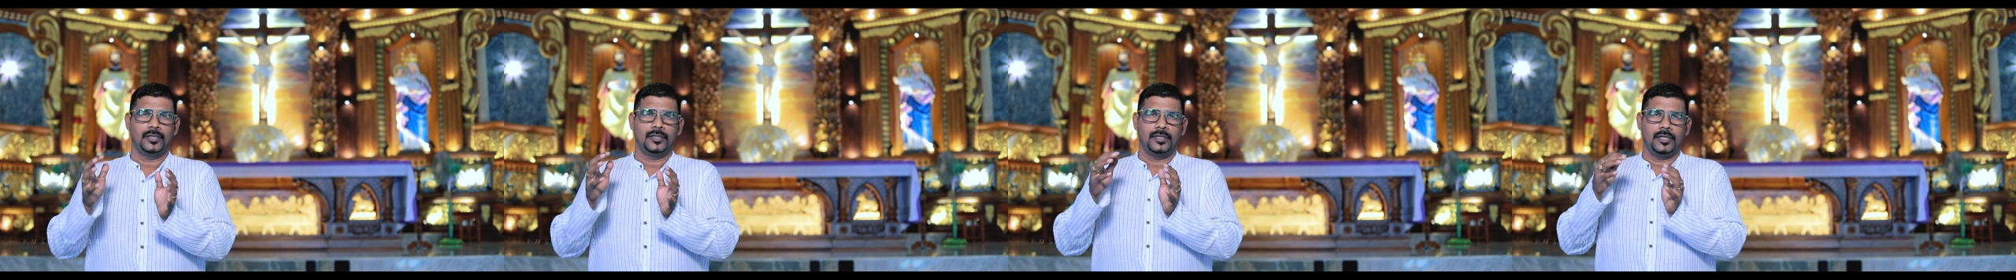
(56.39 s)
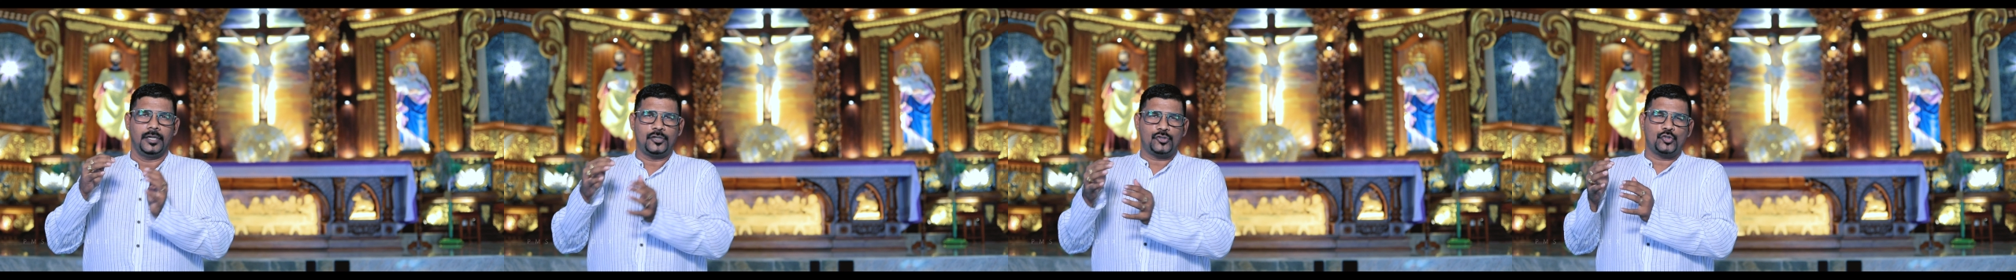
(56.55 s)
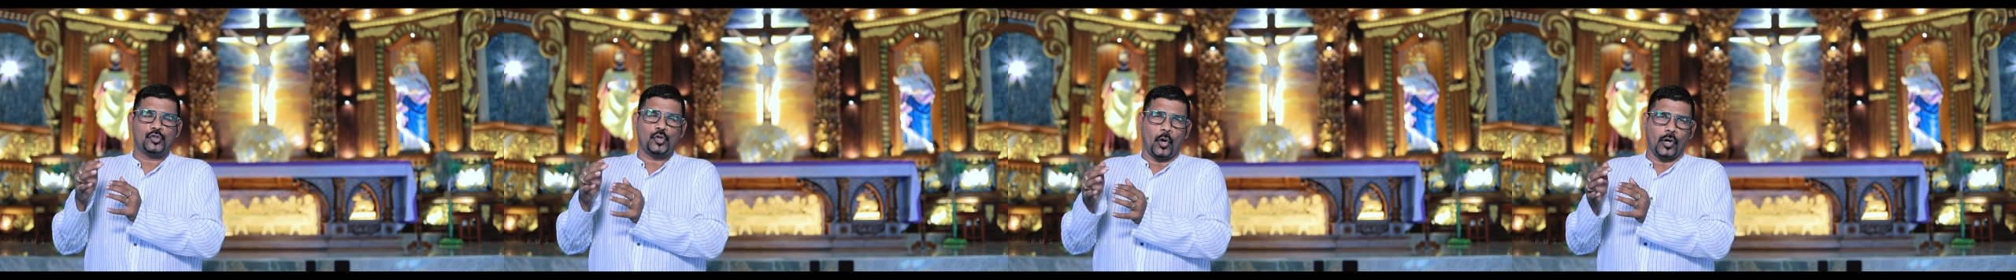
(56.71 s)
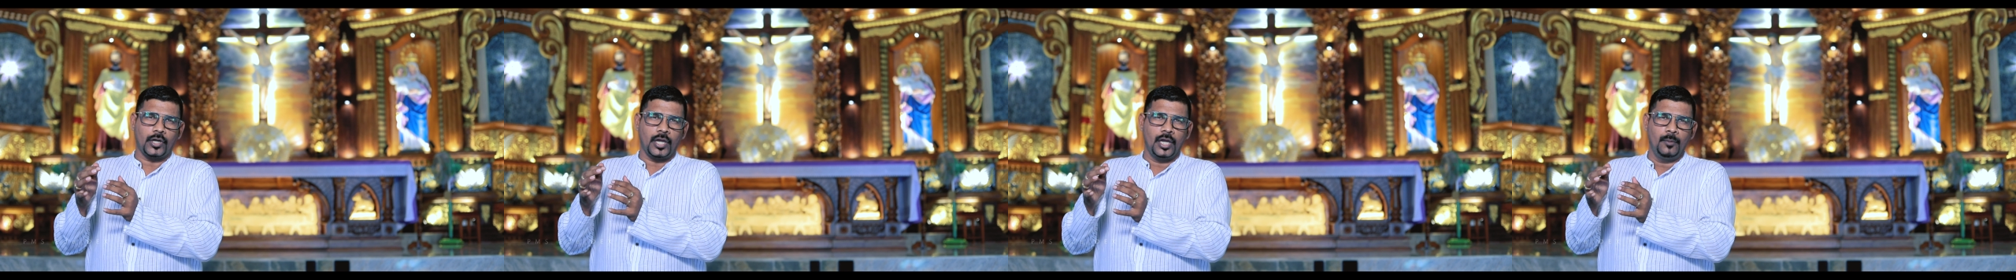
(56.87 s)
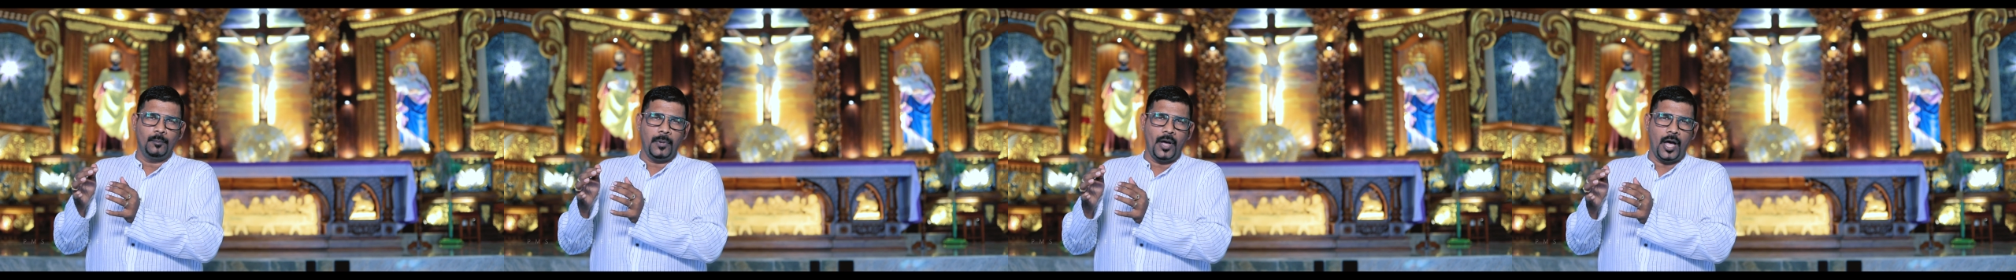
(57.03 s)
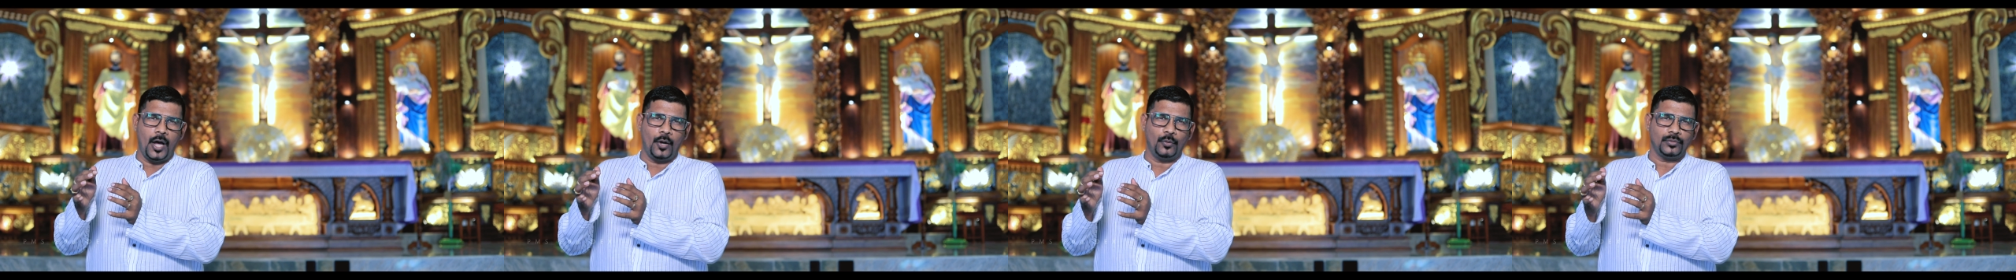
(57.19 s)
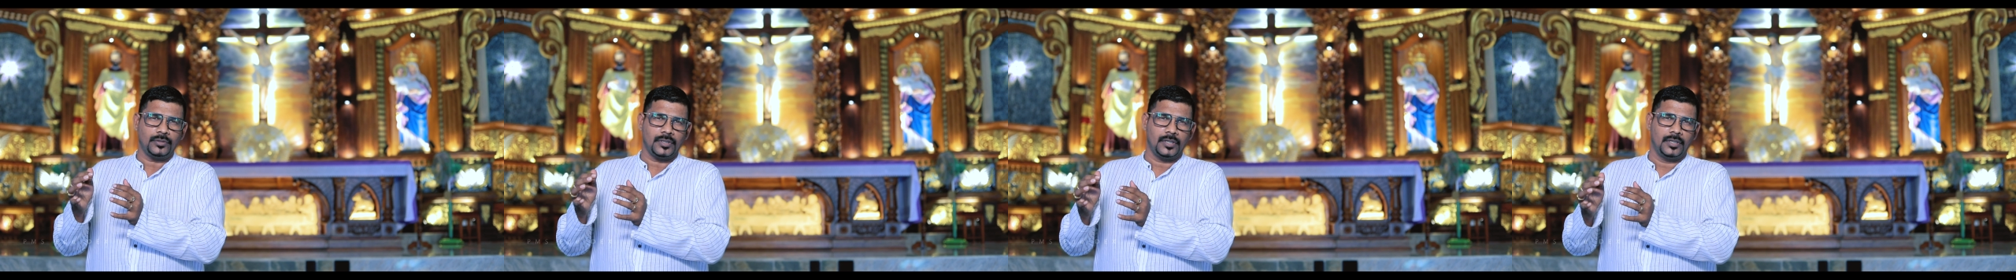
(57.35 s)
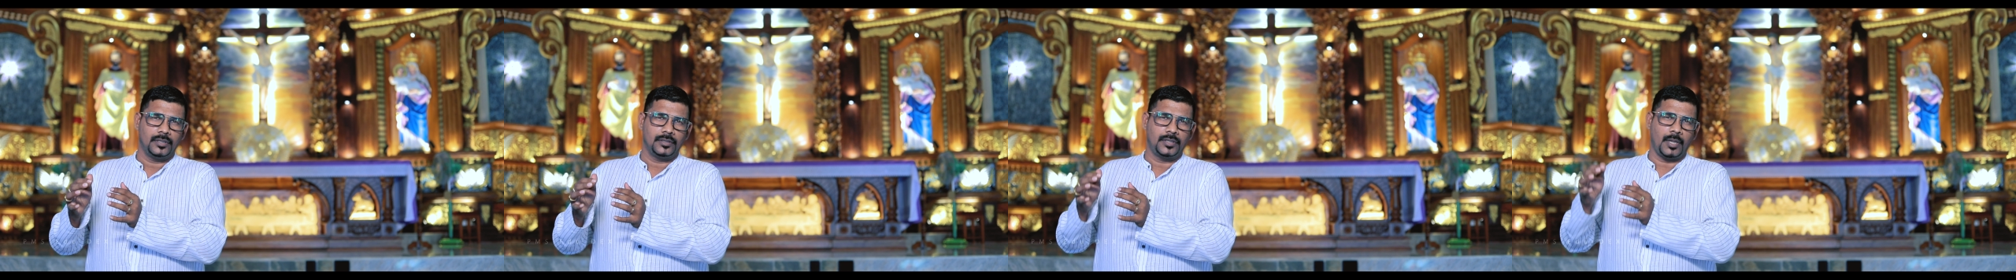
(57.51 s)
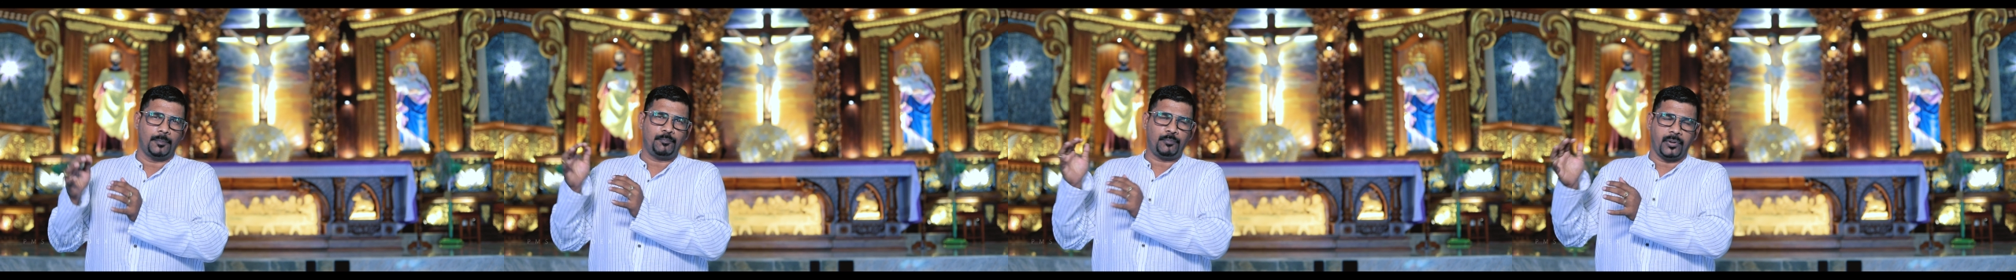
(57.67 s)
it's talking
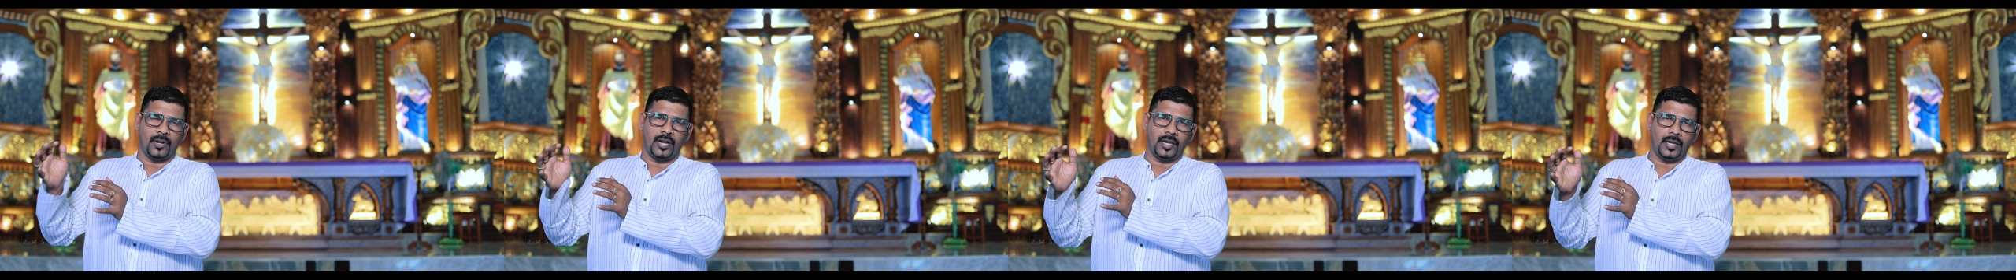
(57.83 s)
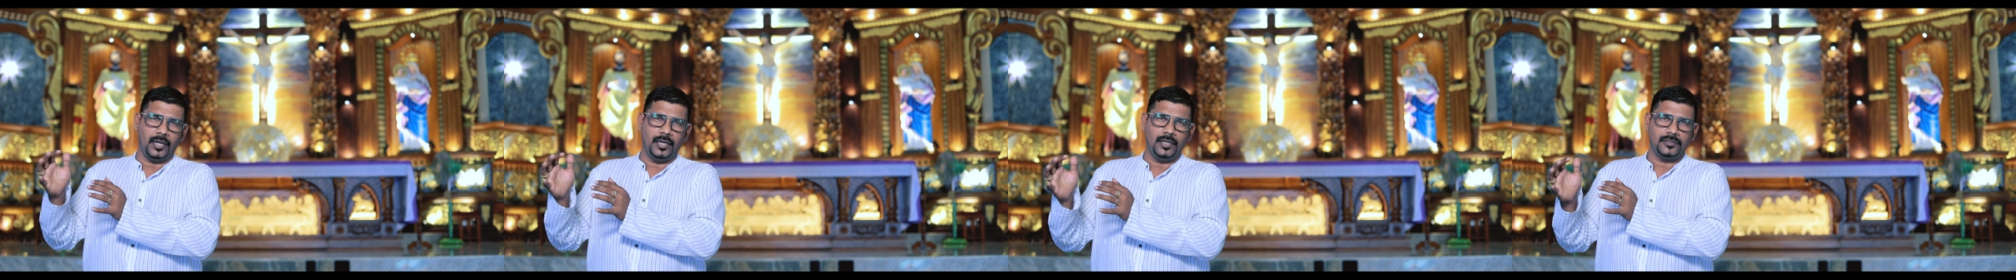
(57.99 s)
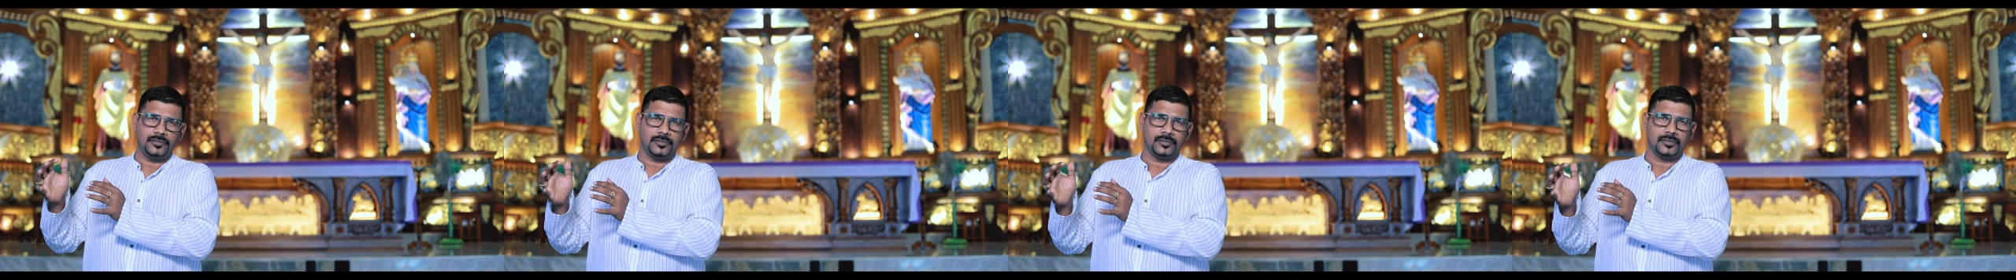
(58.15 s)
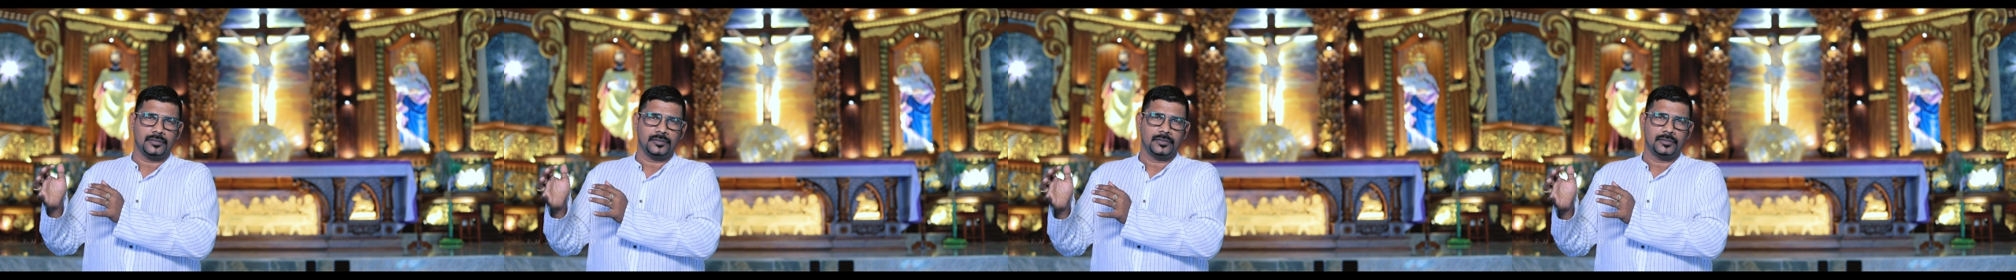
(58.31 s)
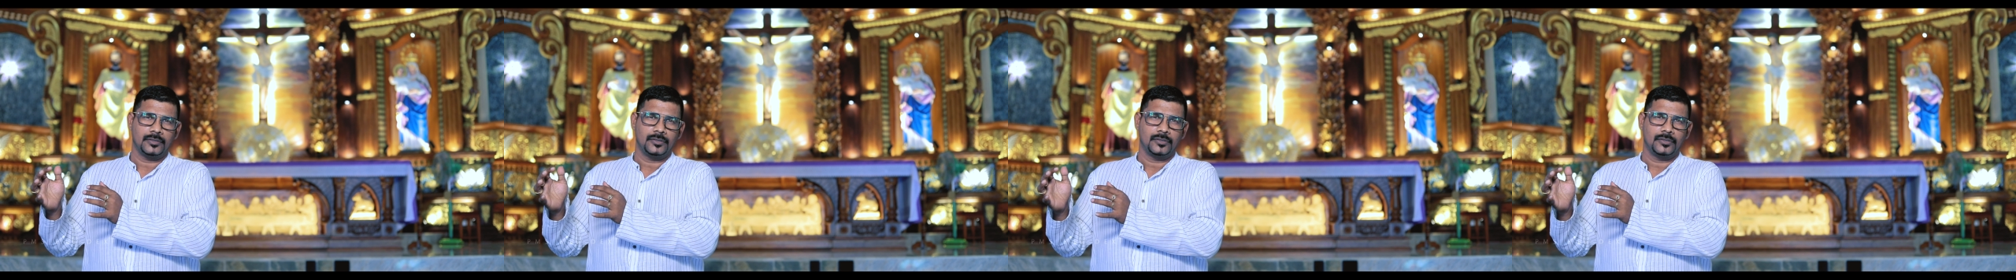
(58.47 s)
about the place